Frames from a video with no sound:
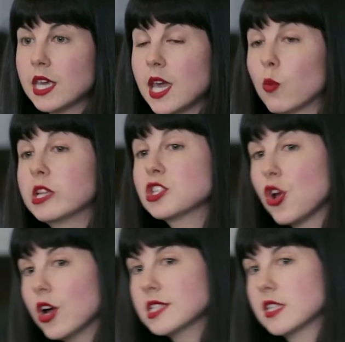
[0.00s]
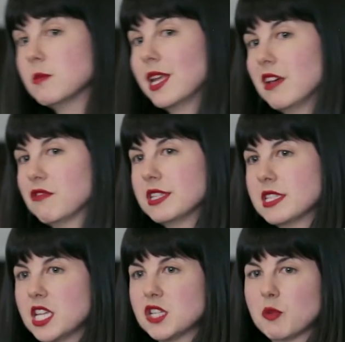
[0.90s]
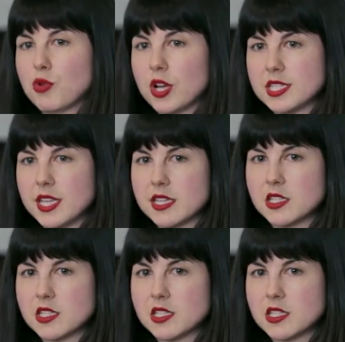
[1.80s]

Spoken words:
And we talked to them at every stage of the process.